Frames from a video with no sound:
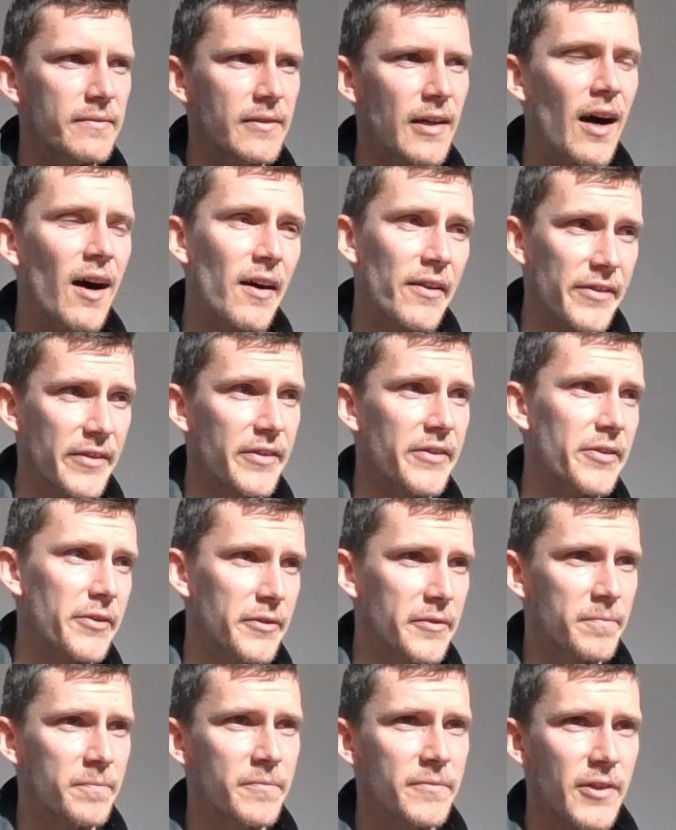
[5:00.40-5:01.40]
harder to
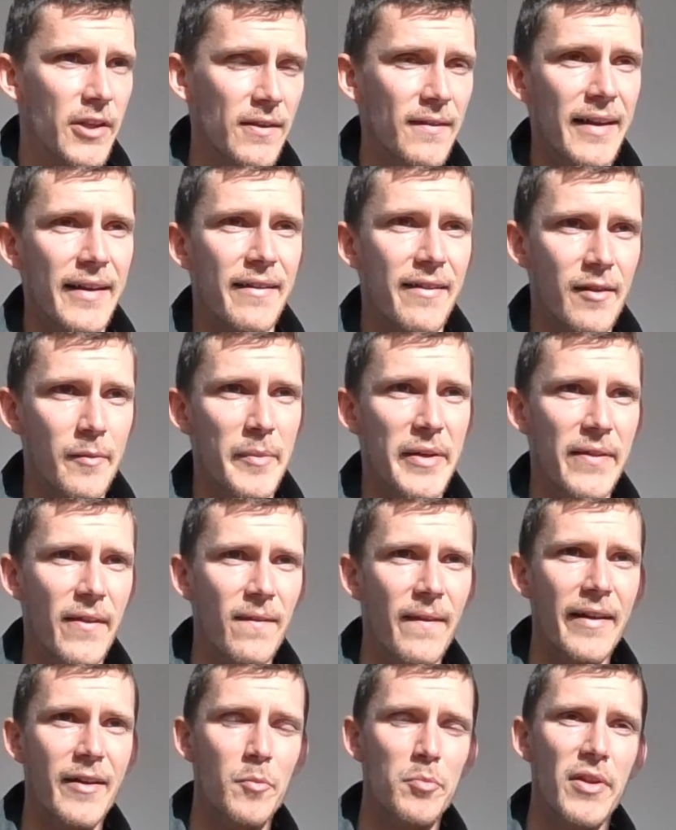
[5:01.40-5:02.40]
collect them in the
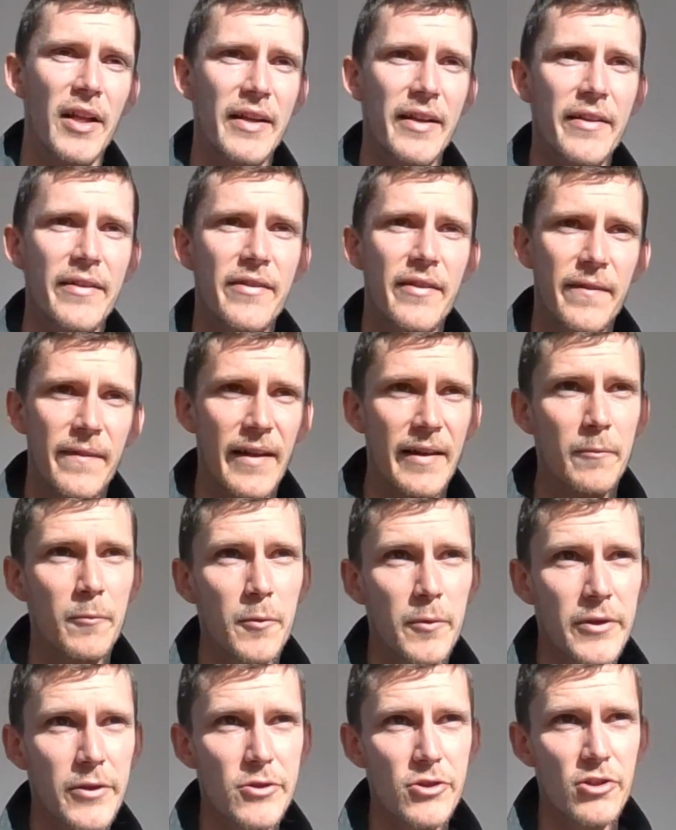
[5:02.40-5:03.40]
later planets, and that will
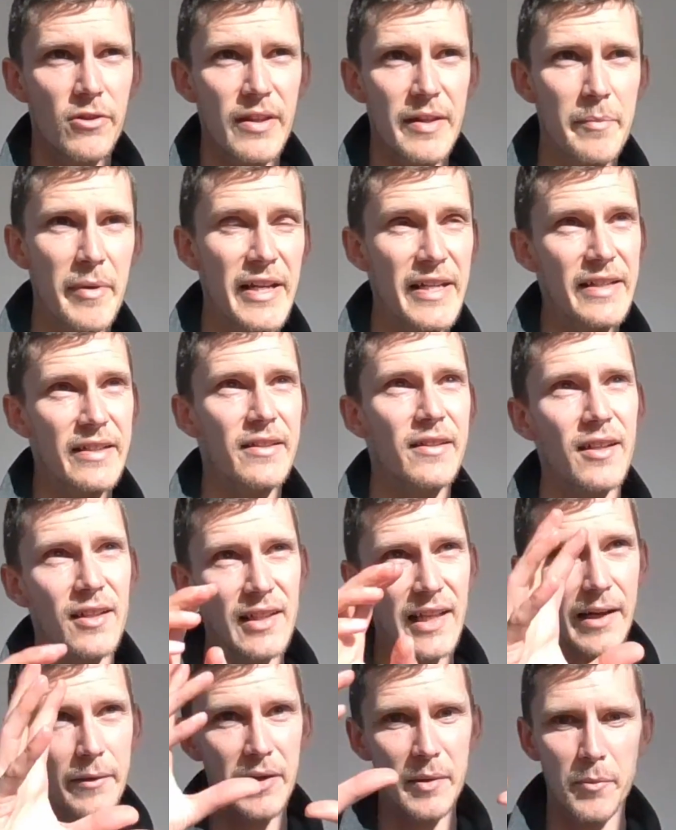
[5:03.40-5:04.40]
usually mean
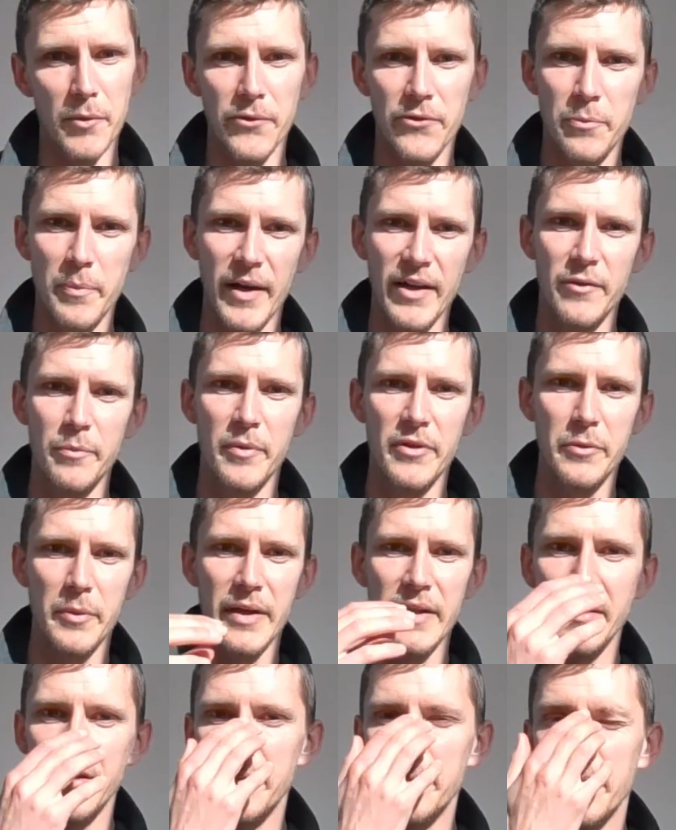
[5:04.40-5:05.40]
allowing more space
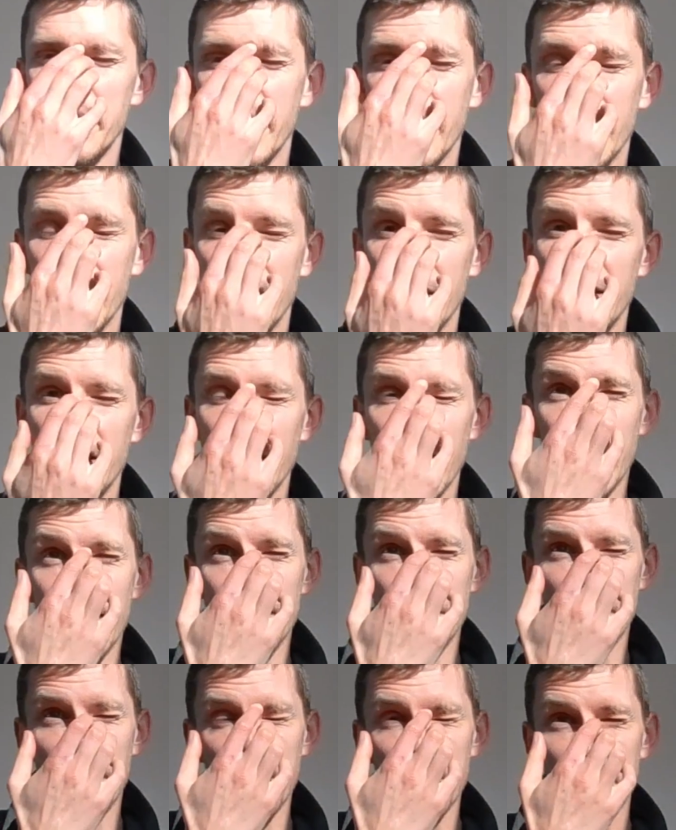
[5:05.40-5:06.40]
between them,
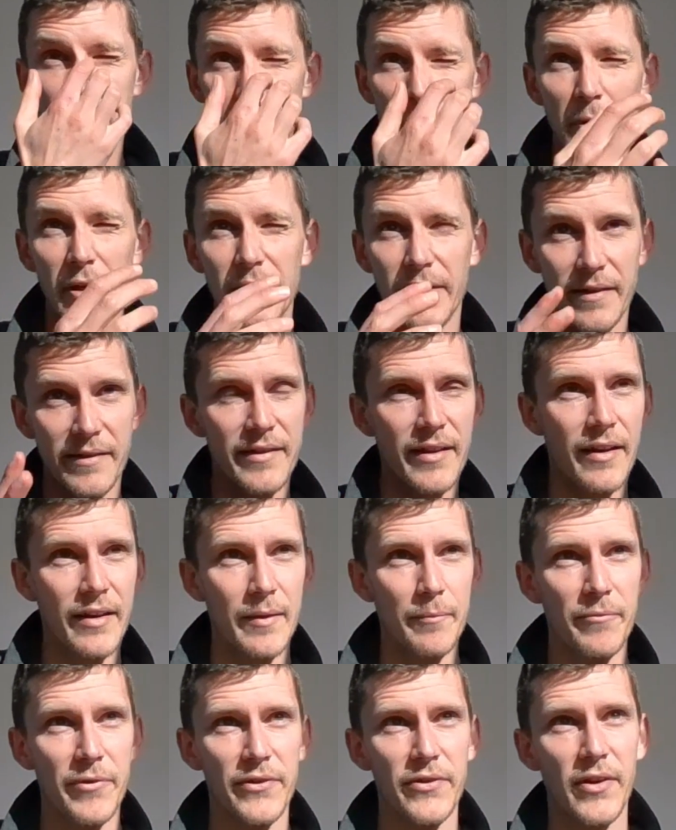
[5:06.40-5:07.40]
to really start
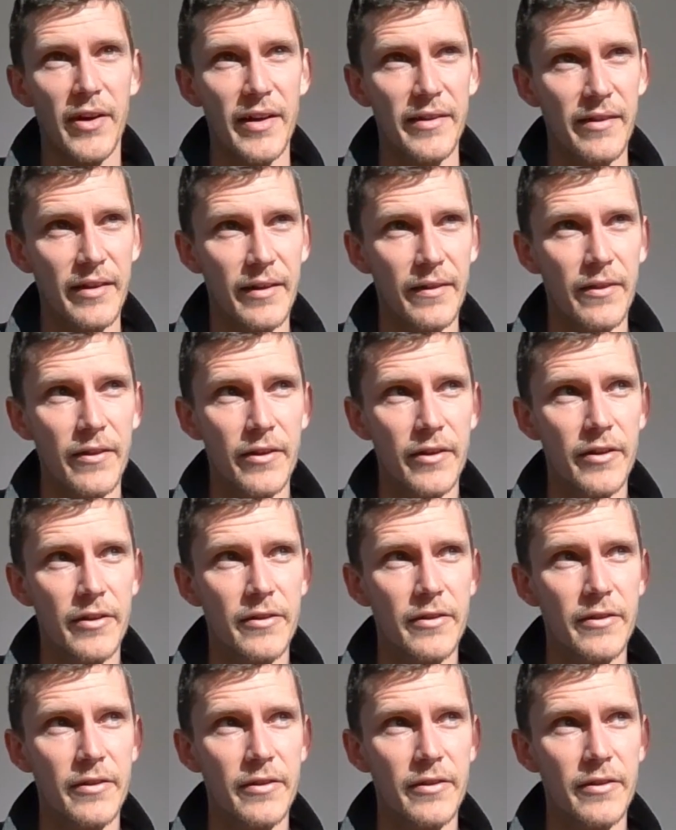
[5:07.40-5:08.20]
emphasizing the